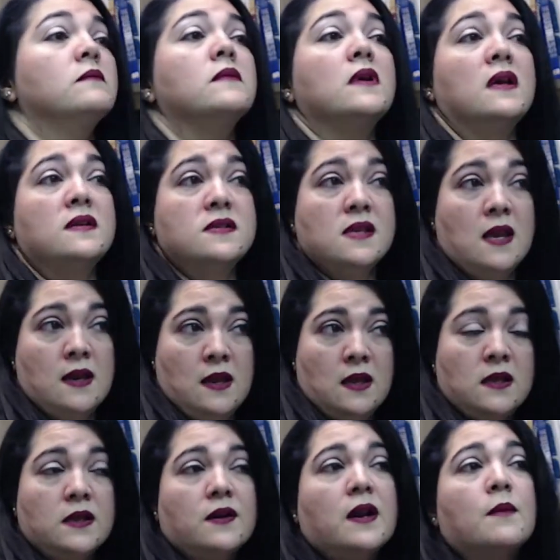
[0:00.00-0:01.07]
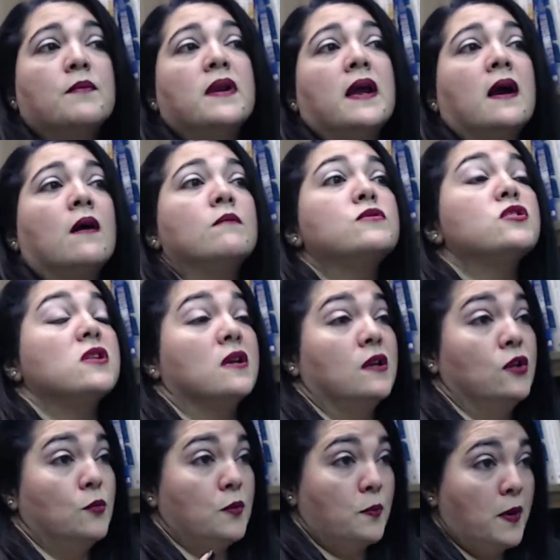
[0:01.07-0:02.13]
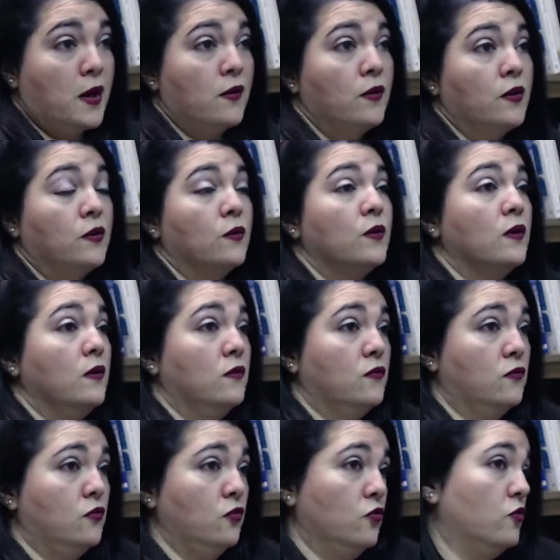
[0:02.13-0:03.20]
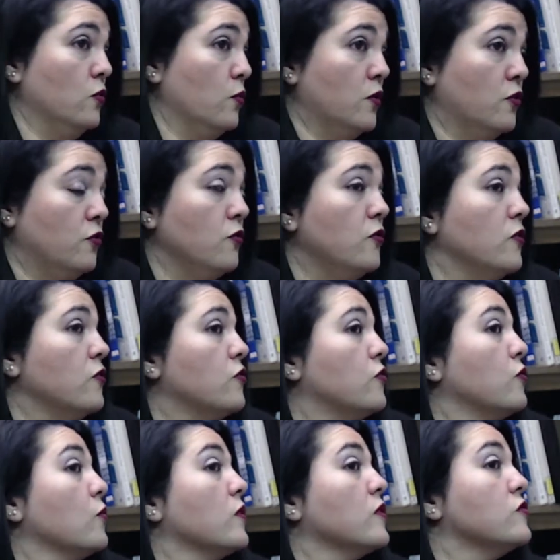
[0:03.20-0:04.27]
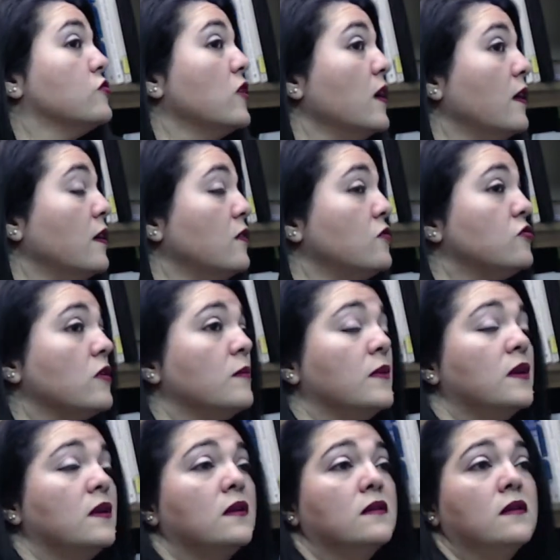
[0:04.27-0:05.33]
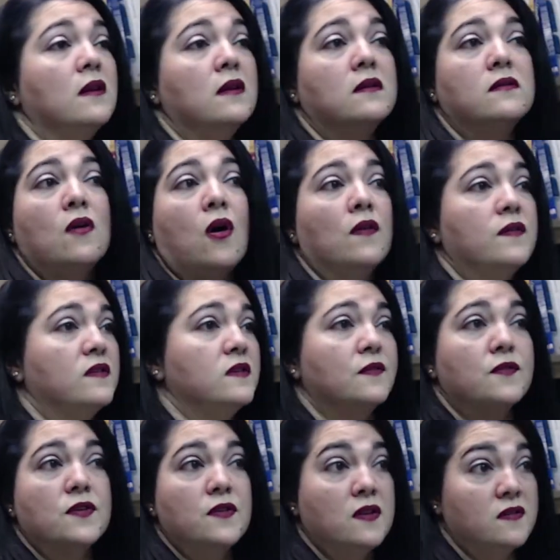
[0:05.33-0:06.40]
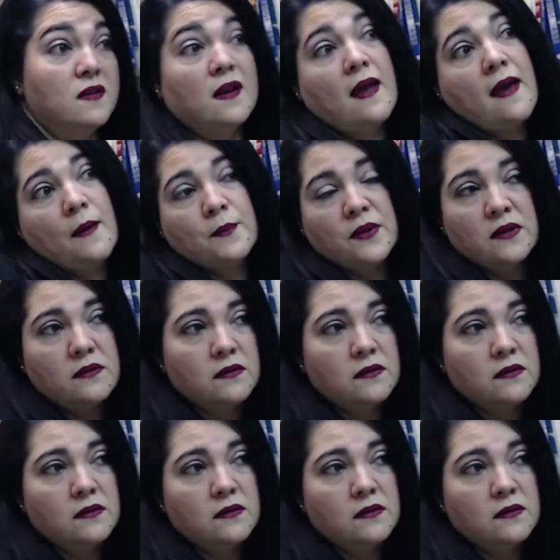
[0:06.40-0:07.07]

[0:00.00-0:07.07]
It's getting cleared up now. I'm just letting you, preparing you. Do you still want to do this? Do you want to change? I mean, it all these different things that happen.